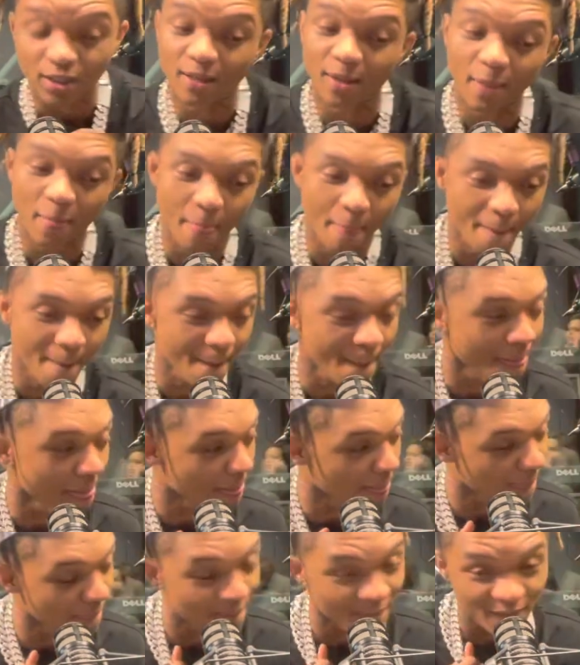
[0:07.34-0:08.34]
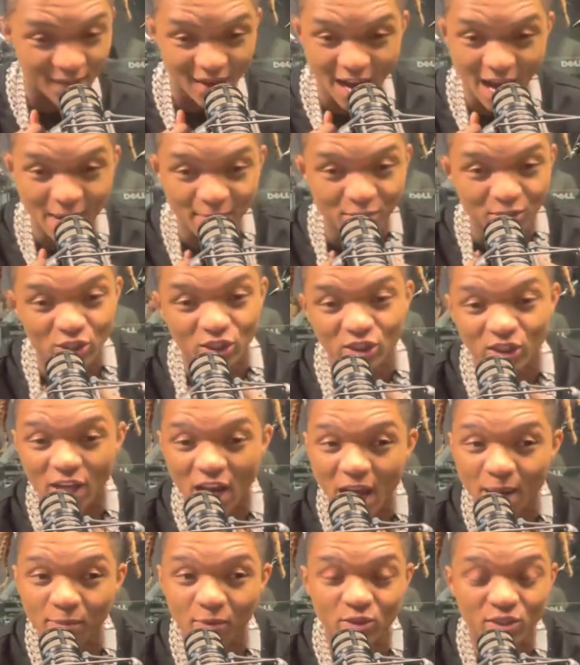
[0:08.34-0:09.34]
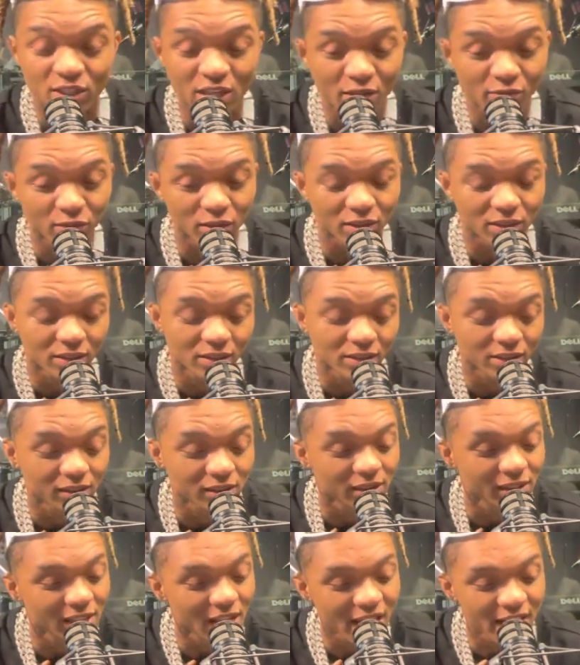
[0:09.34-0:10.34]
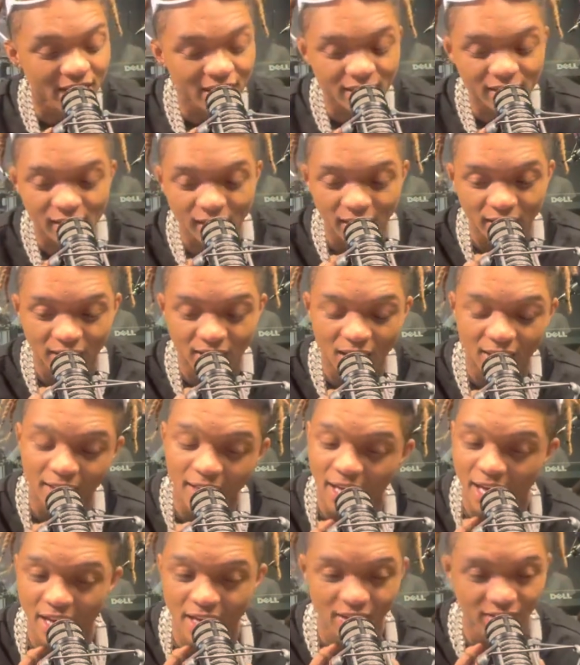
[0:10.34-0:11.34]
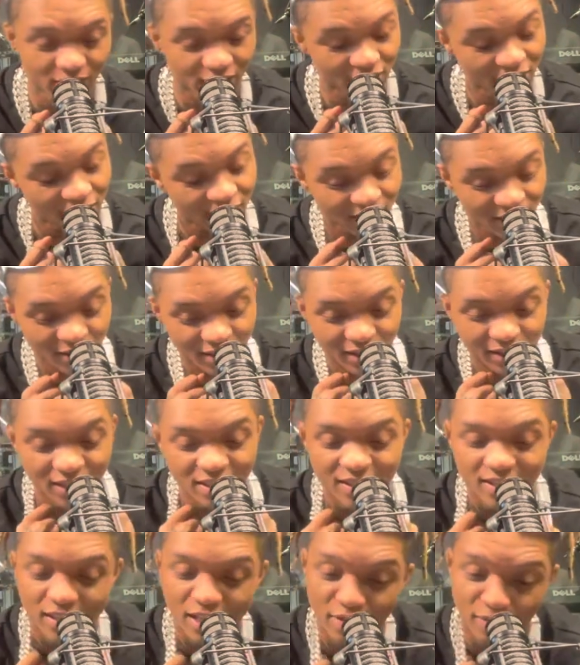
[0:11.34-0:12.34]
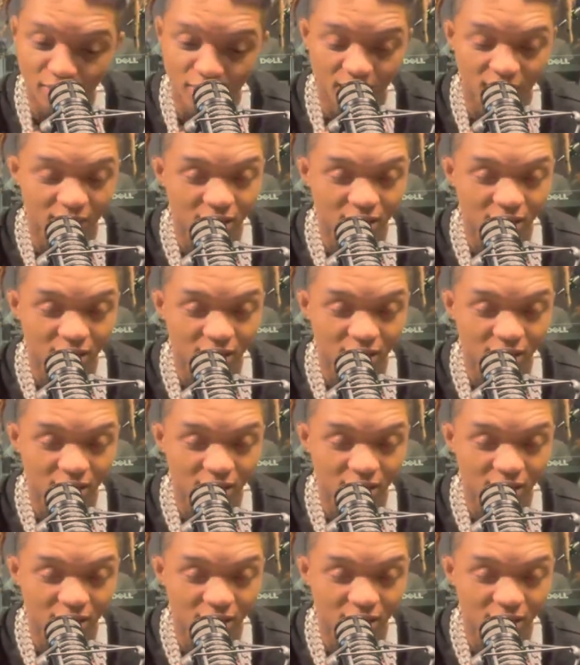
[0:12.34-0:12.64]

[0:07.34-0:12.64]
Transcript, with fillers: April seventh. April April seventh, not the sixth, not the eighth, the seventh.